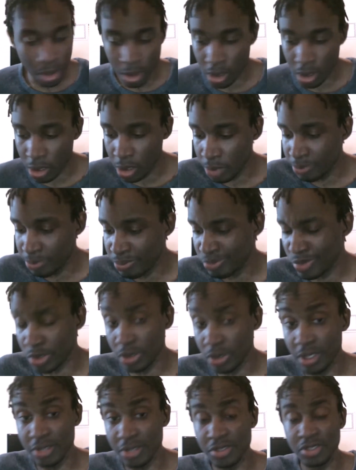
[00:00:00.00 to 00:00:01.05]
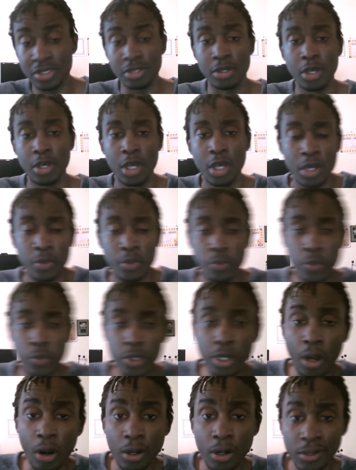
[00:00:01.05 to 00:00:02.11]
So let's see.
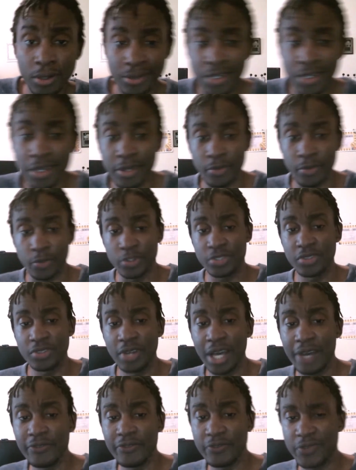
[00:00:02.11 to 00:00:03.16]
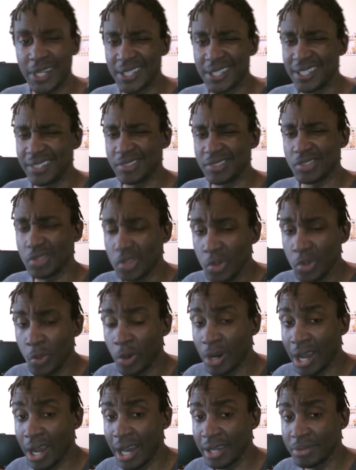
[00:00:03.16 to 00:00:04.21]
We aren't done. We still have, I think, 2
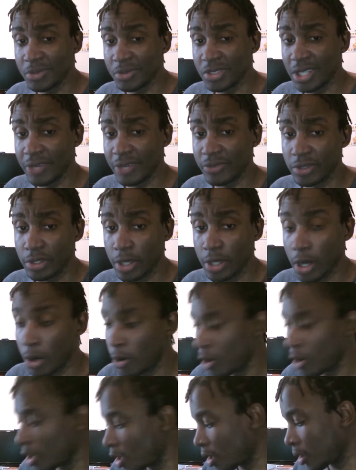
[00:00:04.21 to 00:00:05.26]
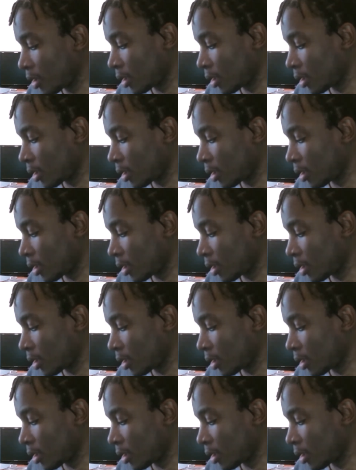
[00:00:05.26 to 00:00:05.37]
more items left to go.